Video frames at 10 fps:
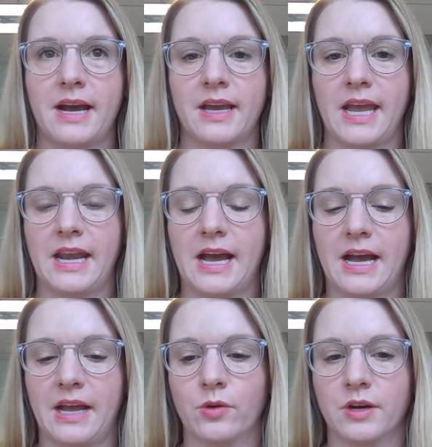and I
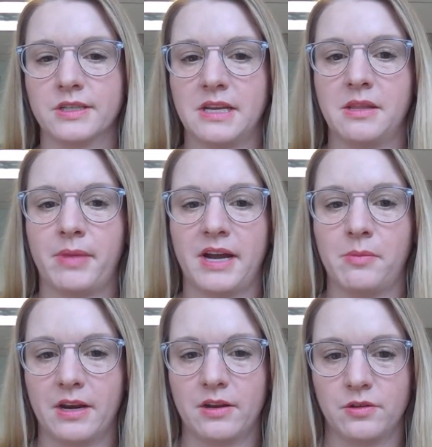worked in the
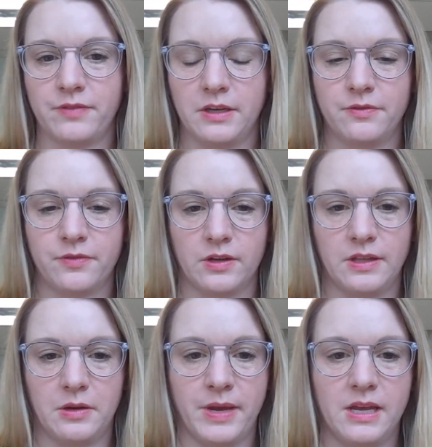biomedical field for a little
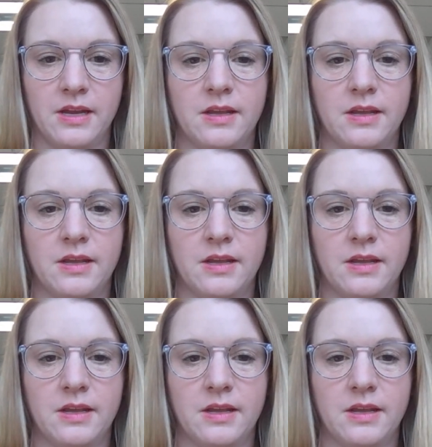bit.